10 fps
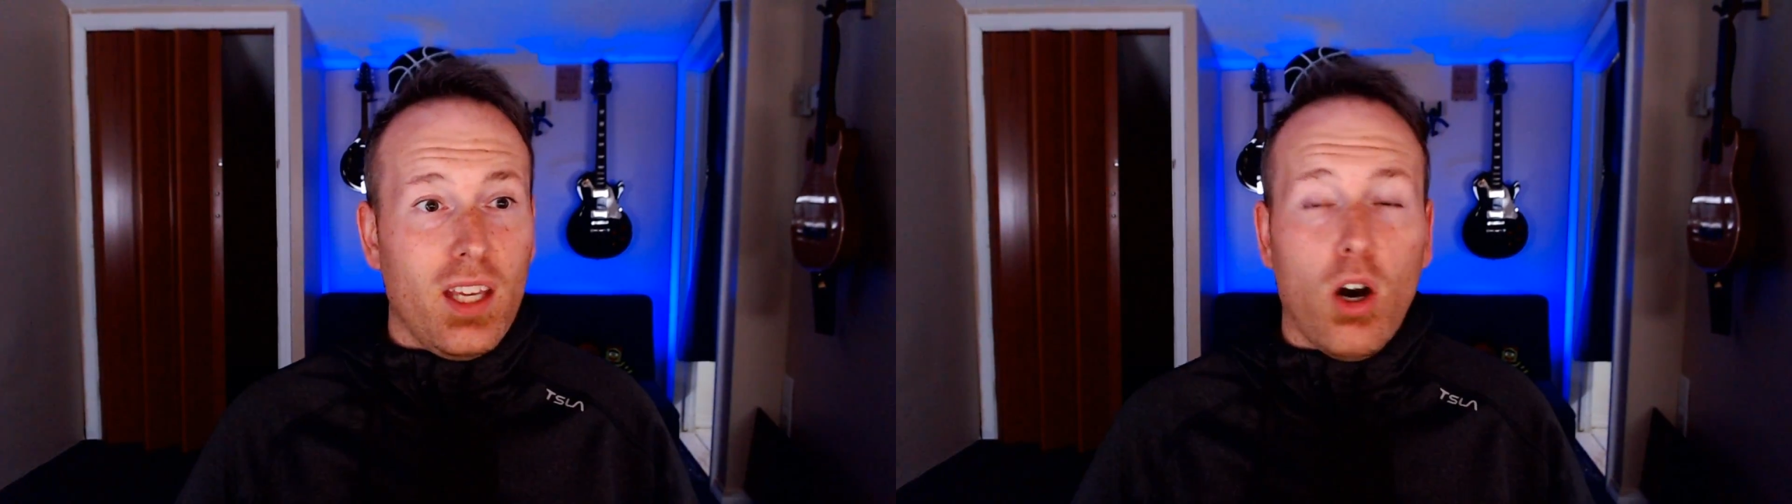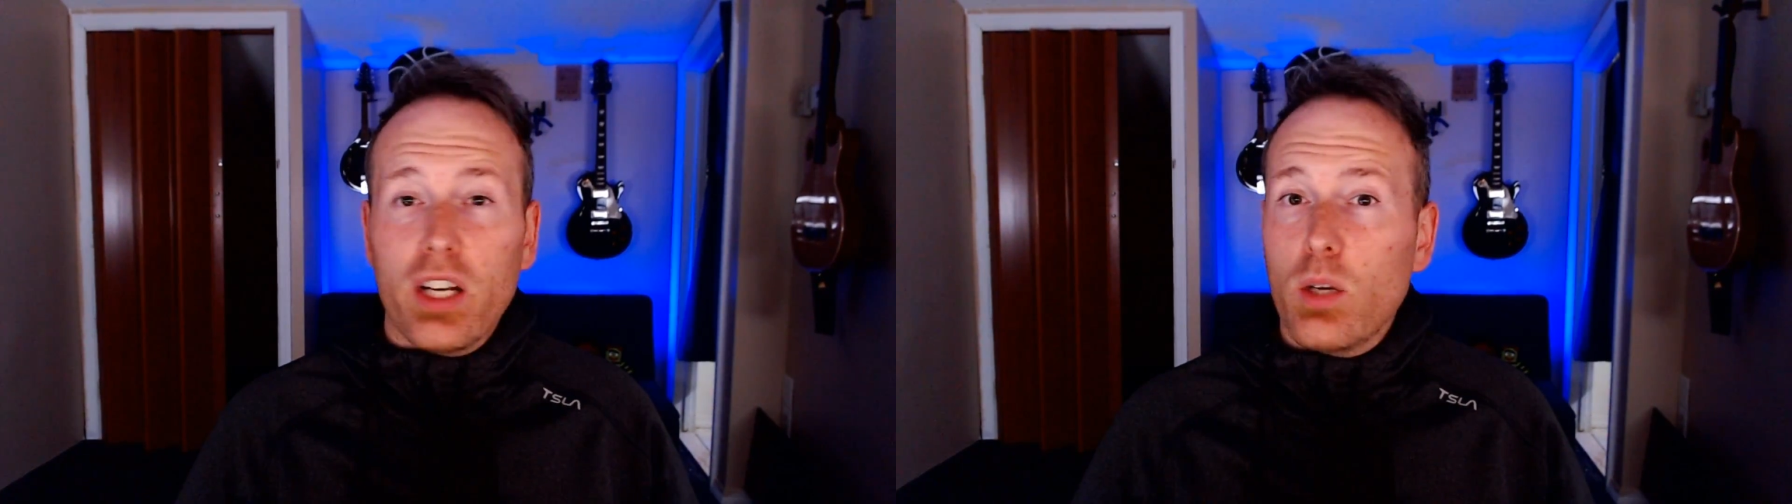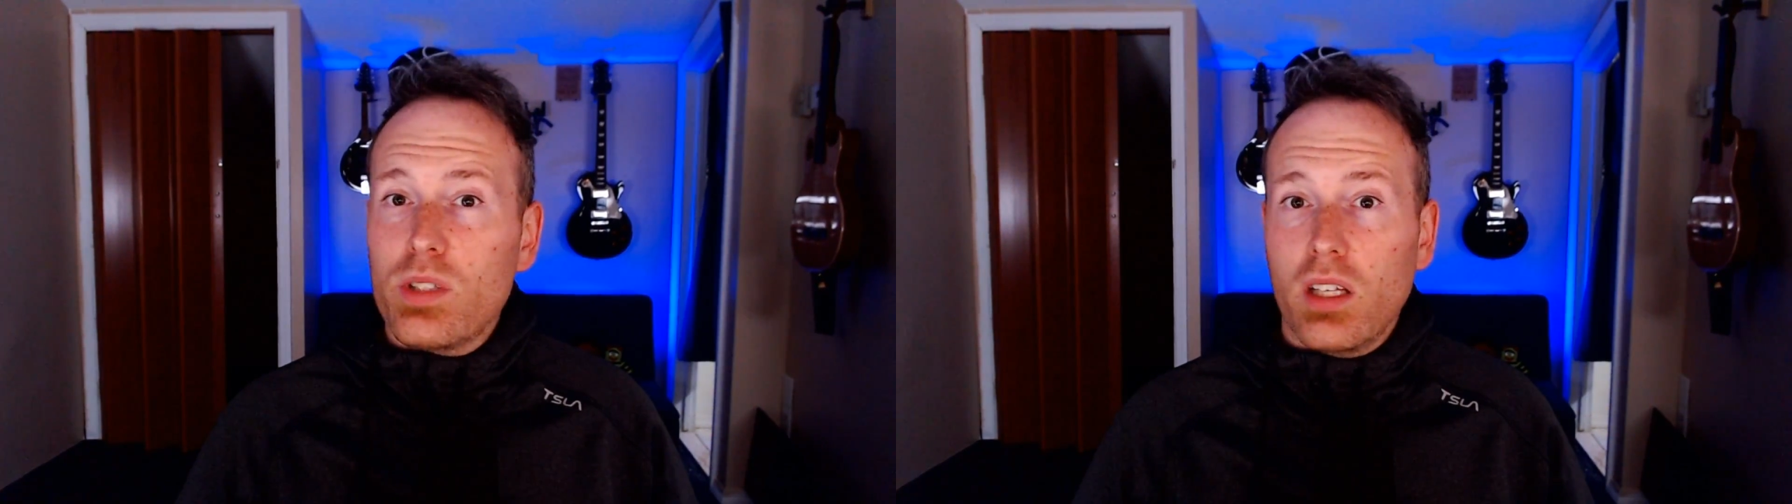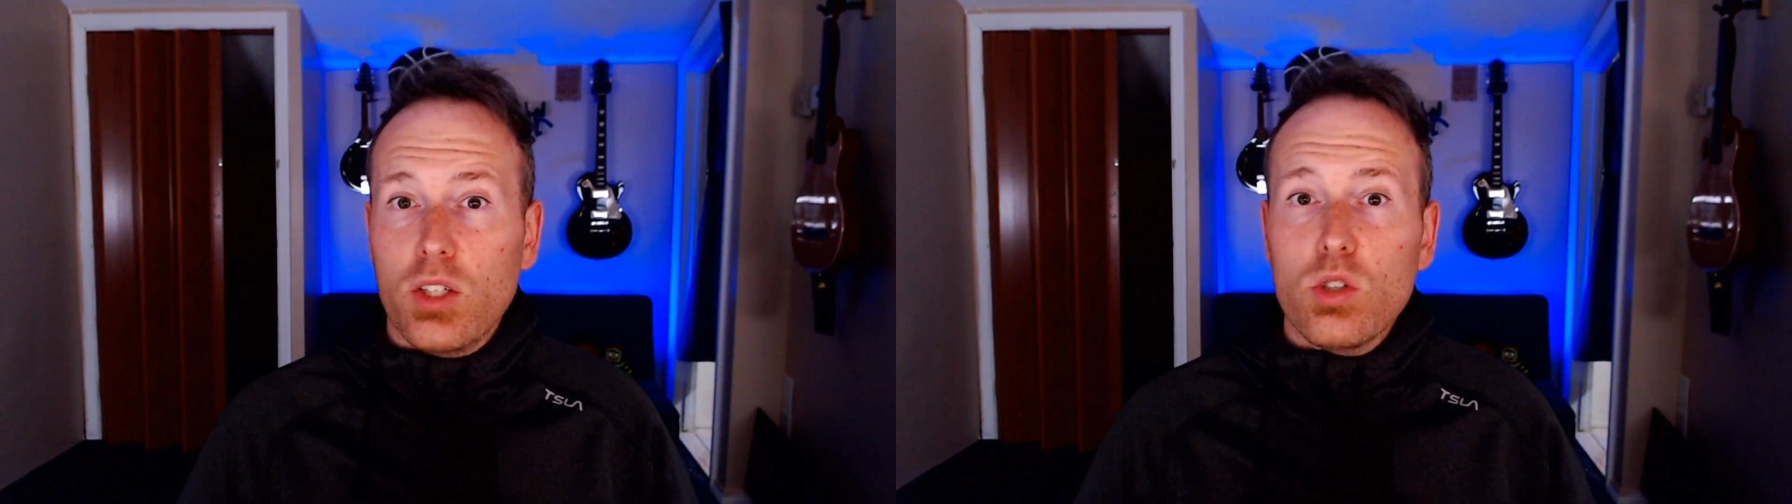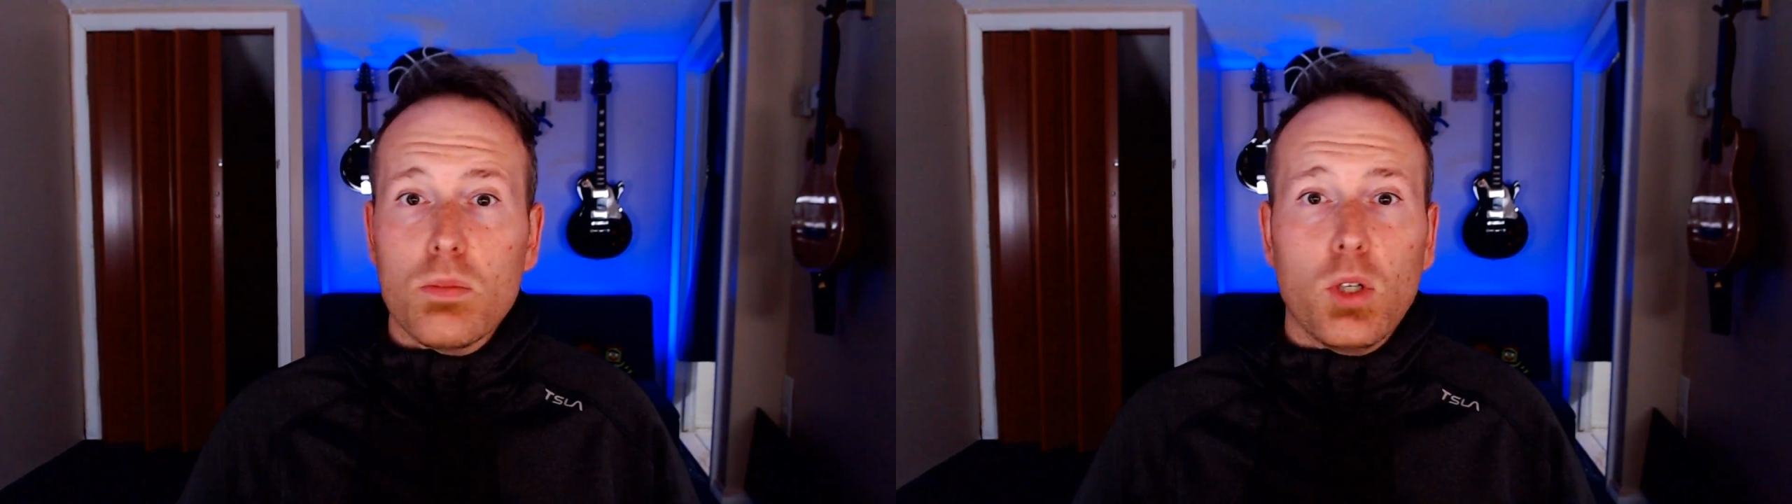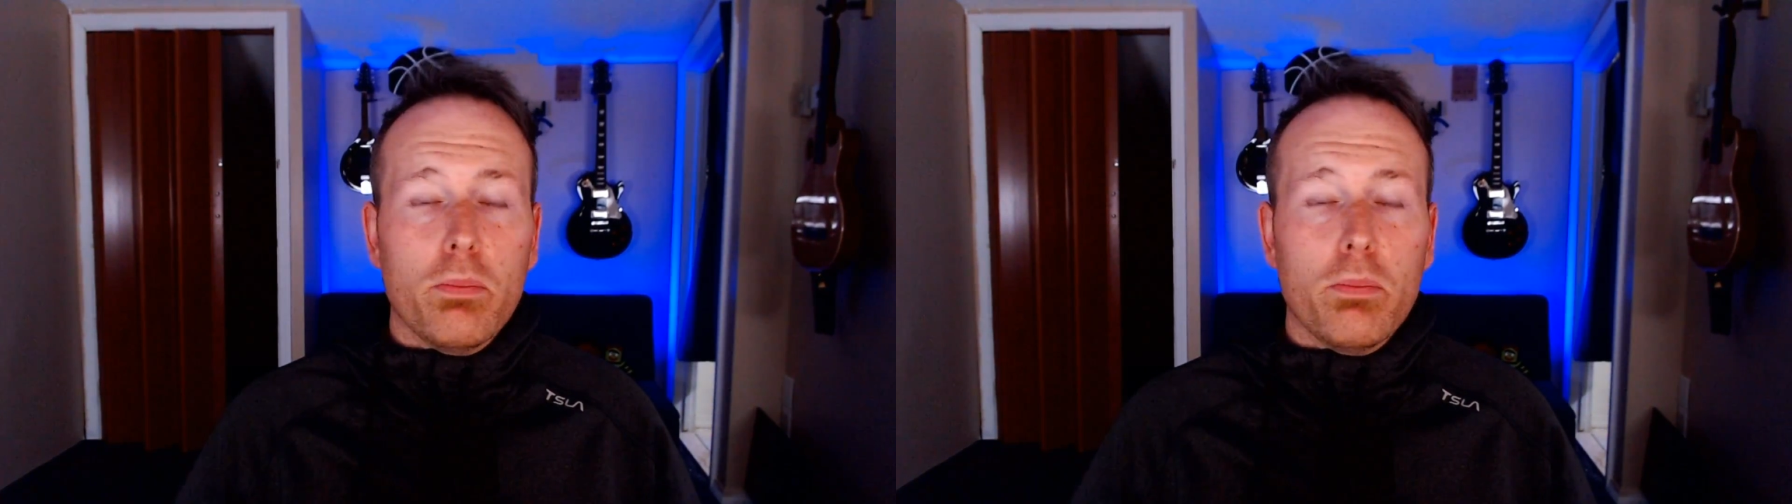audio is unusable.